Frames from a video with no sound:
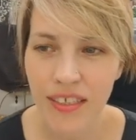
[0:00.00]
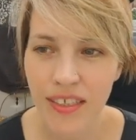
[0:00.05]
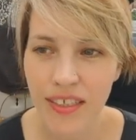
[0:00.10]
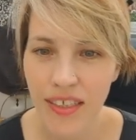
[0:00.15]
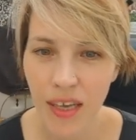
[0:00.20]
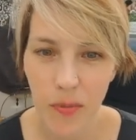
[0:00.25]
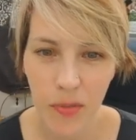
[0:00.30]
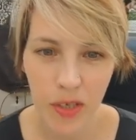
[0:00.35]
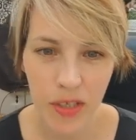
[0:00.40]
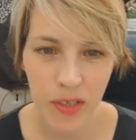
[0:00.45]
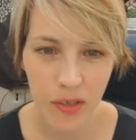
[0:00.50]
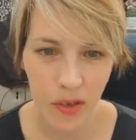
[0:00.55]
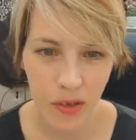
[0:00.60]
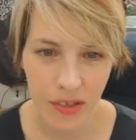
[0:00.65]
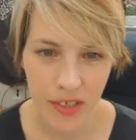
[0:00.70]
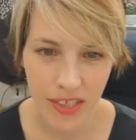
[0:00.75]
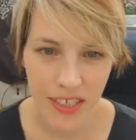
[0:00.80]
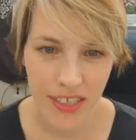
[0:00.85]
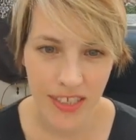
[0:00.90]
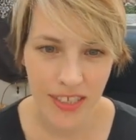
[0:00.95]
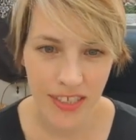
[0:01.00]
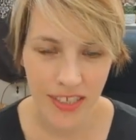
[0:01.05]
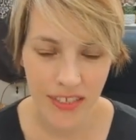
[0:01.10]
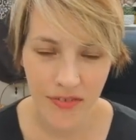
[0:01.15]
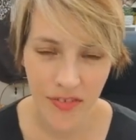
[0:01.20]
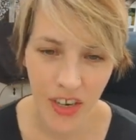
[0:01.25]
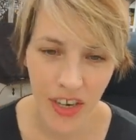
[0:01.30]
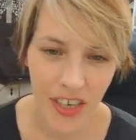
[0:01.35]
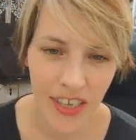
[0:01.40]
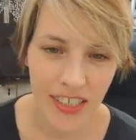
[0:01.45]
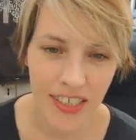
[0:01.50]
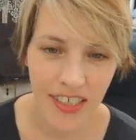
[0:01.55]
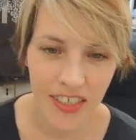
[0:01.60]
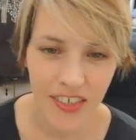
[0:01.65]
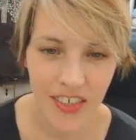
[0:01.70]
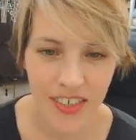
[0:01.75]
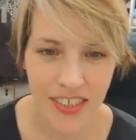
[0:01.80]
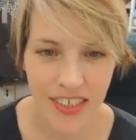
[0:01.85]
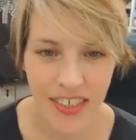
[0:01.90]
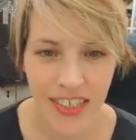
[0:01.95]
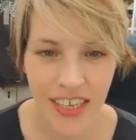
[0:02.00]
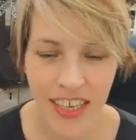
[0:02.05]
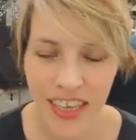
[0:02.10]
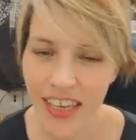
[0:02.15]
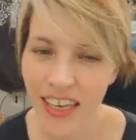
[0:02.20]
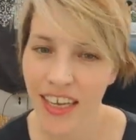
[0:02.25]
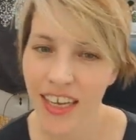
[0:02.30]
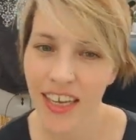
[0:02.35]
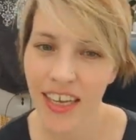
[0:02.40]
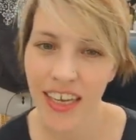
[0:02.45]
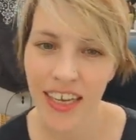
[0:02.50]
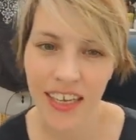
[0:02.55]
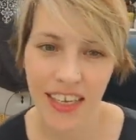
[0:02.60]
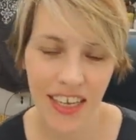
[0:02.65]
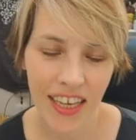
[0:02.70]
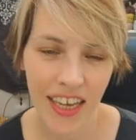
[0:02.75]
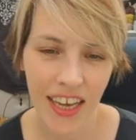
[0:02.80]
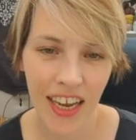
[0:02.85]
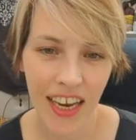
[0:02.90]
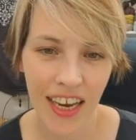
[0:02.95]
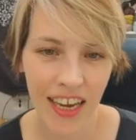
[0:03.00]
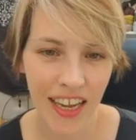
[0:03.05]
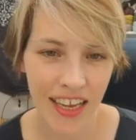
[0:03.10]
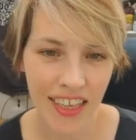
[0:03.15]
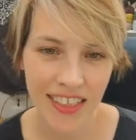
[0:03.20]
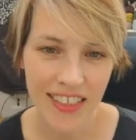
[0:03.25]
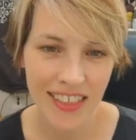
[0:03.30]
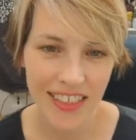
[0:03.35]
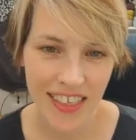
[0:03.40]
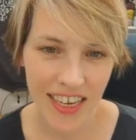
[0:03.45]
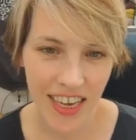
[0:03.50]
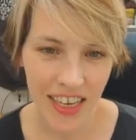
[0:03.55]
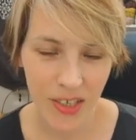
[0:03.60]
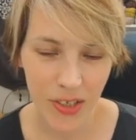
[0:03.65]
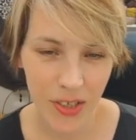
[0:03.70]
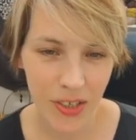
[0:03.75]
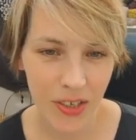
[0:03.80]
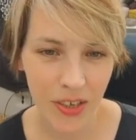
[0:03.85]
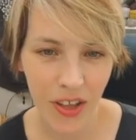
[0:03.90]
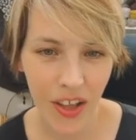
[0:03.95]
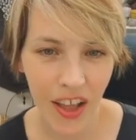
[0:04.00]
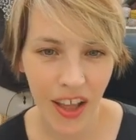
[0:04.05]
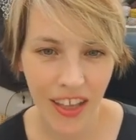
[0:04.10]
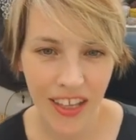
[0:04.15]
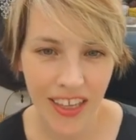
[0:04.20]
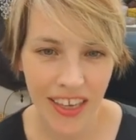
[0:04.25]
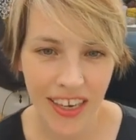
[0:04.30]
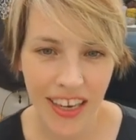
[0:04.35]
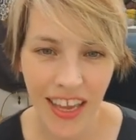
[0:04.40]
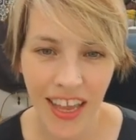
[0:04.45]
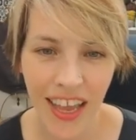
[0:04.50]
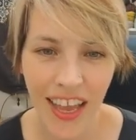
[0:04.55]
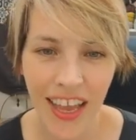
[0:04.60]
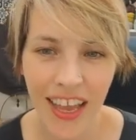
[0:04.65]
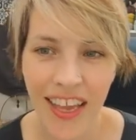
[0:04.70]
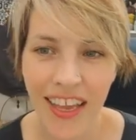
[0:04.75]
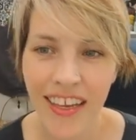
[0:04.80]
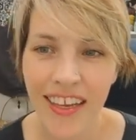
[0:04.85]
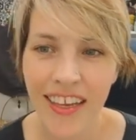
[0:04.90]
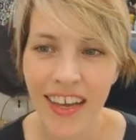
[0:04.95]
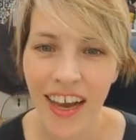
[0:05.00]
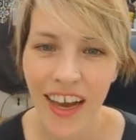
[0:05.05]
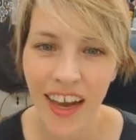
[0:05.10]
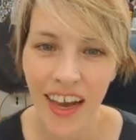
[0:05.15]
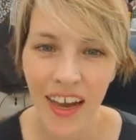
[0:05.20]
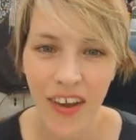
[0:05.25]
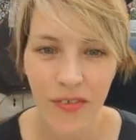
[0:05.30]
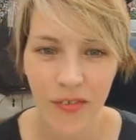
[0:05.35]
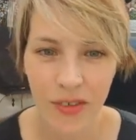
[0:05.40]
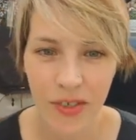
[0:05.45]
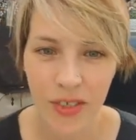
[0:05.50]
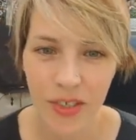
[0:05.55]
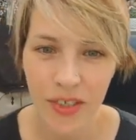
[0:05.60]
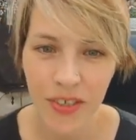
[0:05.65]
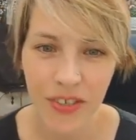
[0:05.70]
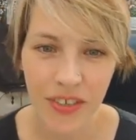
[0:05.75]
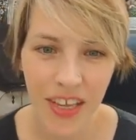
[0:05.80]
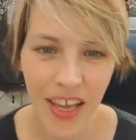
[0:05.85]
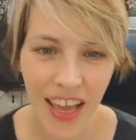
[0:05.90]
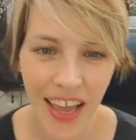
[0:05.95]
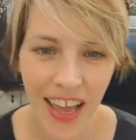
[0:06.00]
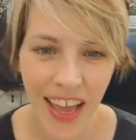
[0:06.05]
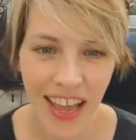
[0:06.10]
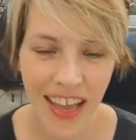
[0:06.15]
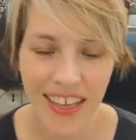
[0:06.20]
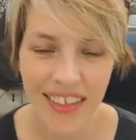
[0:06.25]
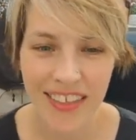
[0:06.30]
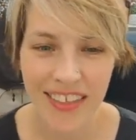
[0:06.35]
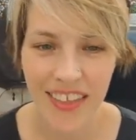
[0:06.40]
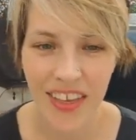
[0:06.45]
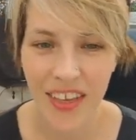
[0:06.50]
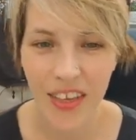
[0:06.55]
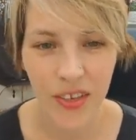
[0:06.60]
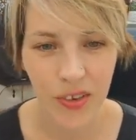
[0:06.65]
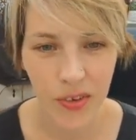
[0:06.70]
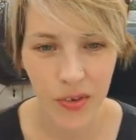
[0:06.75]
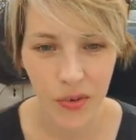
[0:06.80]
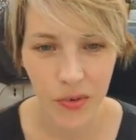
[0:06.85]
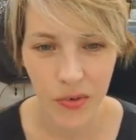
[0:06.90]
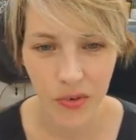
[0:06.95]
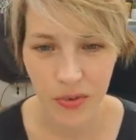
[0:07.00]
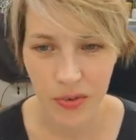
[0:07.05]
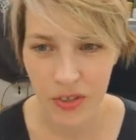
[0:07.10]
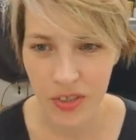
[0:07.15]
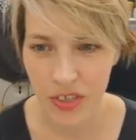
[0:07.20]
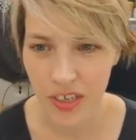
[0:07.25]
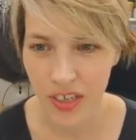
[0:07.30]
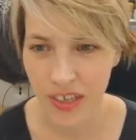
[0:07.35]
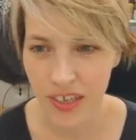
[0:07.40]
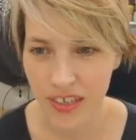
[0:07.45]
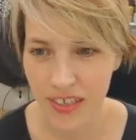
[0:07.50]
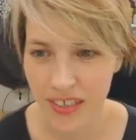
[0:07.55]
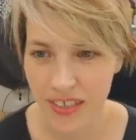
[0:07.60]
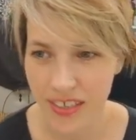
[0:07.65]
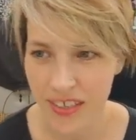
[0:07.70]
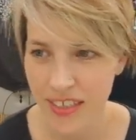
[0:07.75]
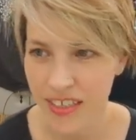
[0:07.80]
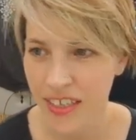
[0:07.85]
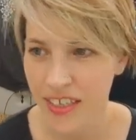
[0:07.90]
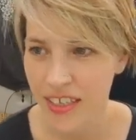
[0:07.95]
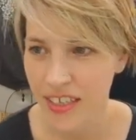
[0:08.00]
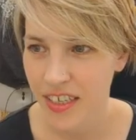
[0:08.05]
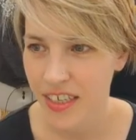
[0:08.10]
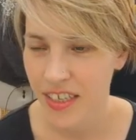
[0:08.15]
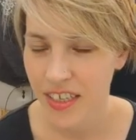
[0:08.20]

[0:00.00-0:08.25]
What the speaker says: summer solstice very seriously, and it's a national holiday. For 2 days you just